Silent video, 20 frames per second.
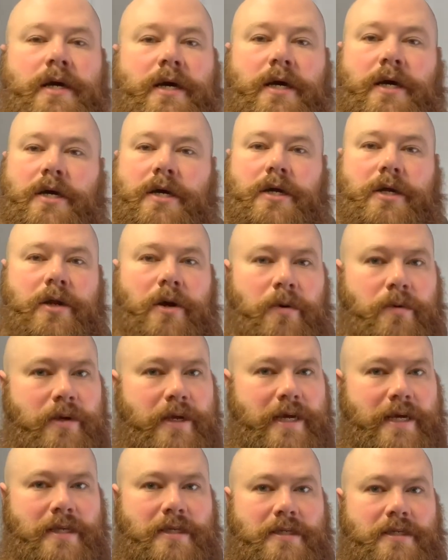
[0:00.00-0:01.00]
You don't
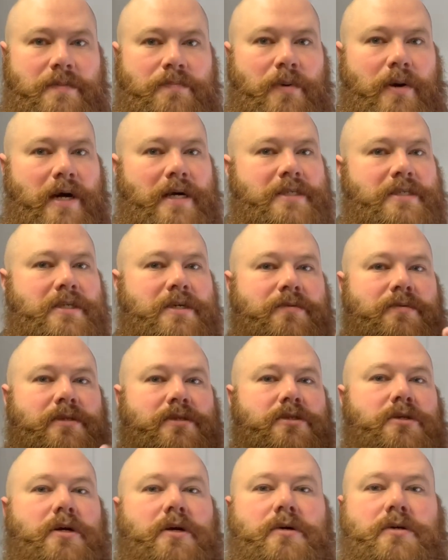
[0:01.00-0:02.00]
need to deposit your
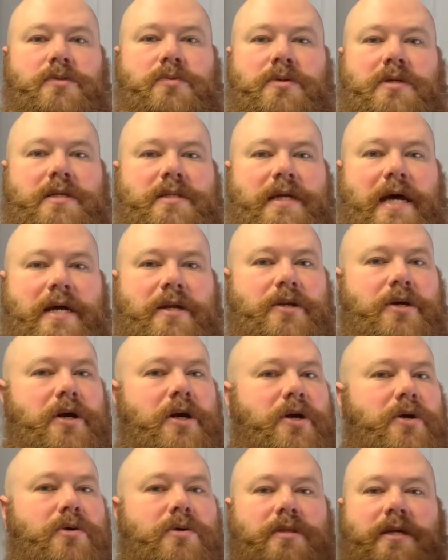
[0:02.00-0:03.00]
reserves with the
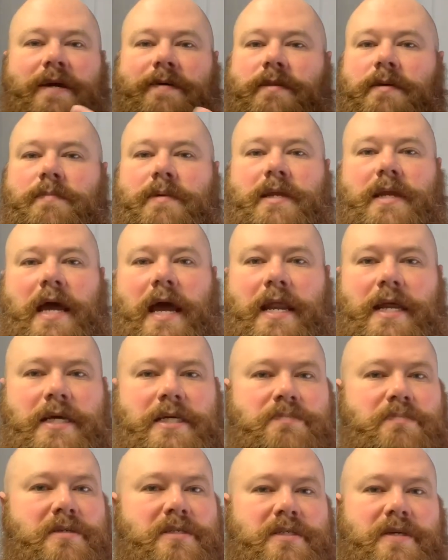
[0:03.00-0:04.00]
lender or leave them in any
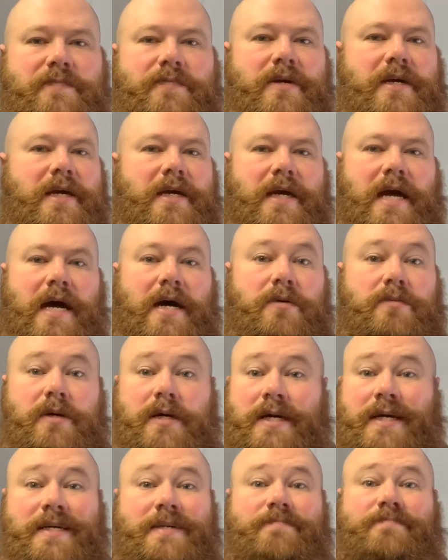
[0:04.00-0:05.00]
specific account.
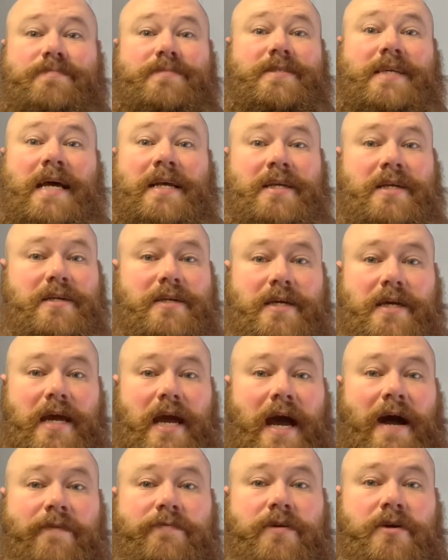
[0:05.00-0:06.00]
Technically,
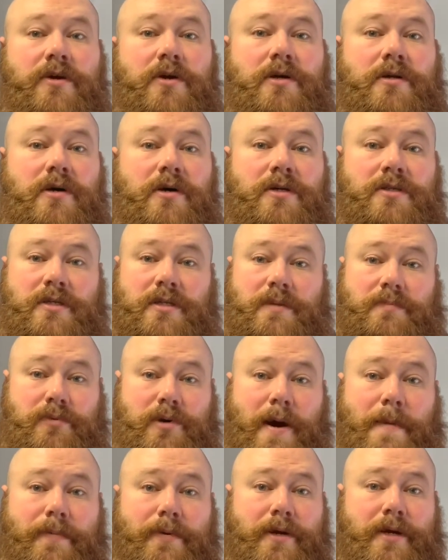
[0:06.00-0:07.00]
after you close on the
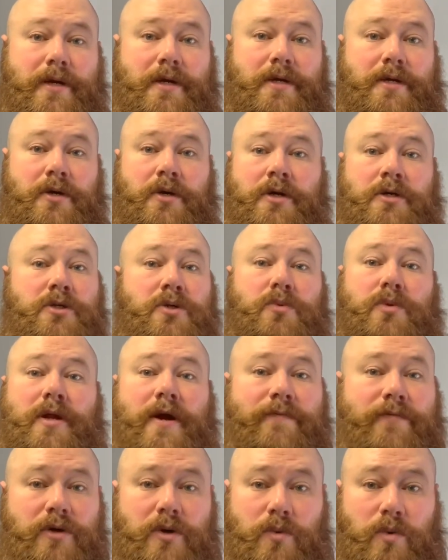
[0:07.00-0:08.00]
property, you can do
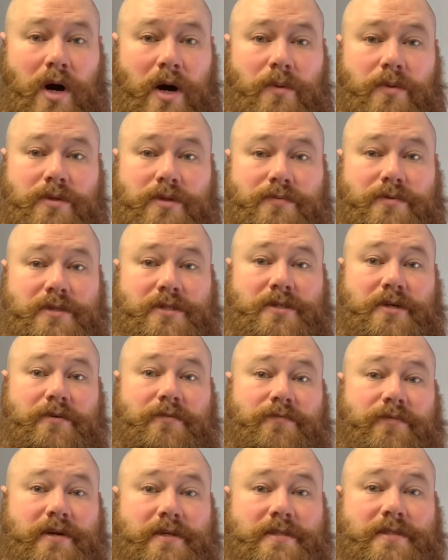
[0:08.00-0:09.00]
whatever you want with the
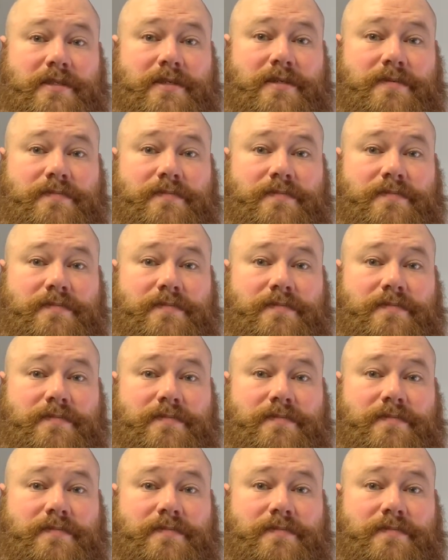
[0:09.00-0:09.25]
reserve funds.